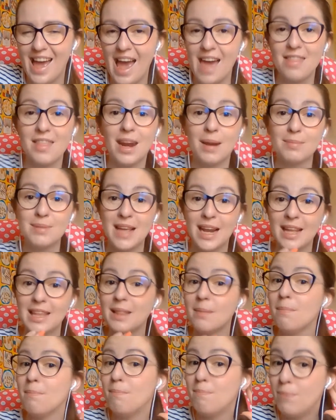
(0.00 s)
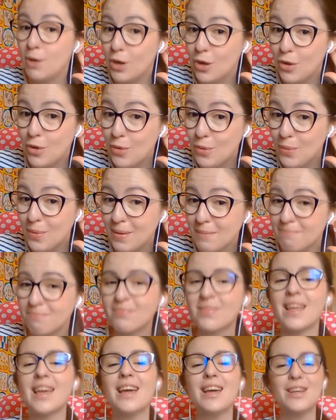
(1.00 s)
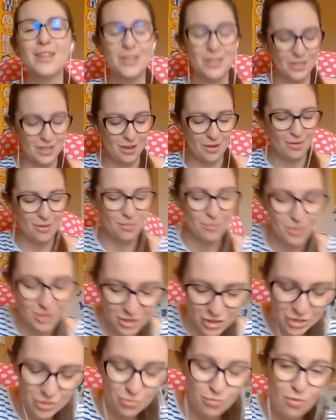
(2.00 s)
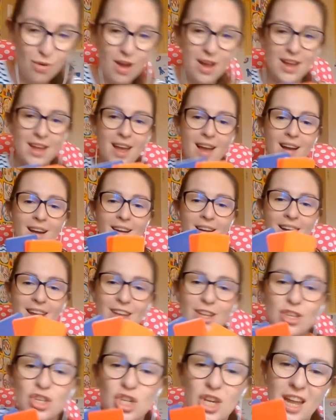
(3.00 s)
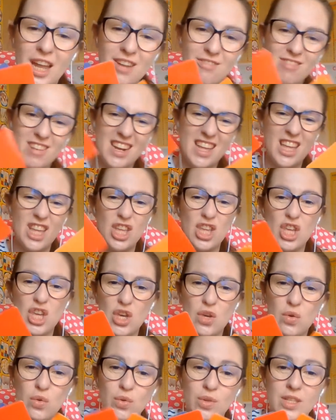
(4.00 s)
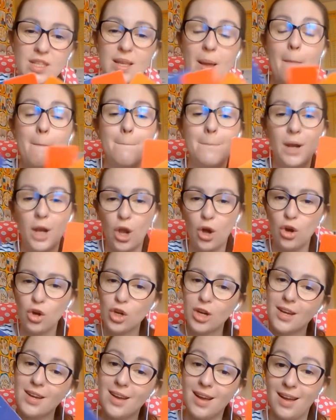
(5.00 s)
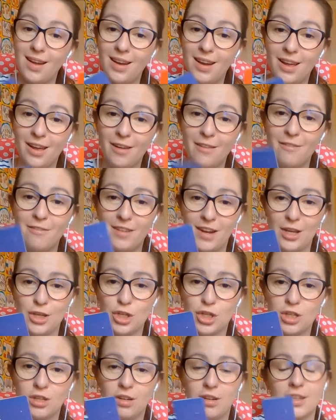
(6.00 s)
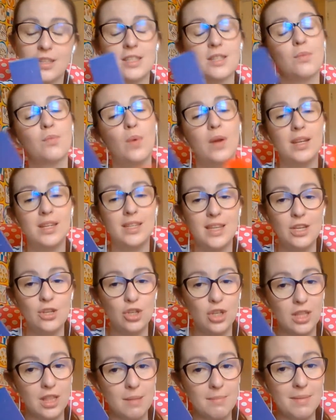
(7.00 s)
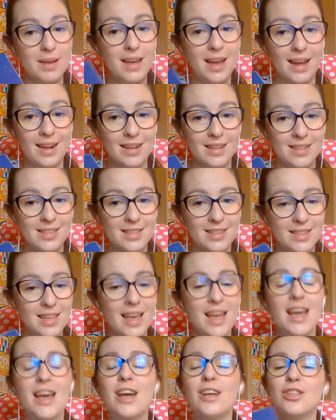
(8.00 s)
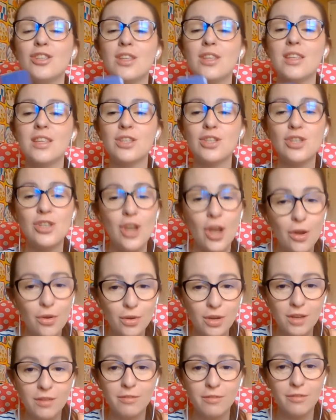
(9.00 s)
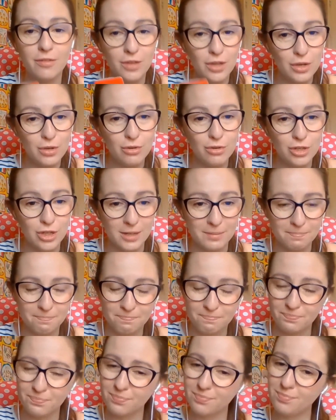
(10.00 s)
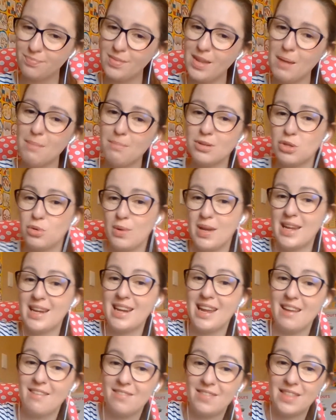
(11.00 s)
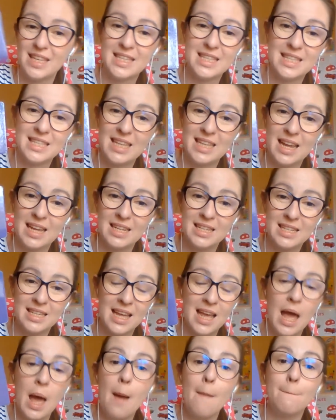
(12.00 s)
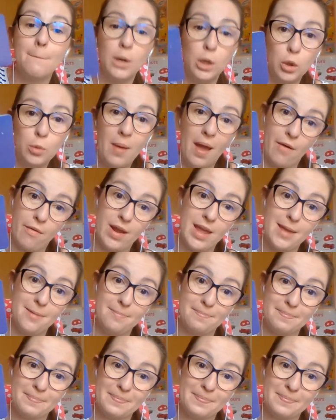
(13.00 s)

and then I'm telling them blue. So, which is why I generally use block colour flashcards when teaching them colours. So there's no confusion between if this said blueberry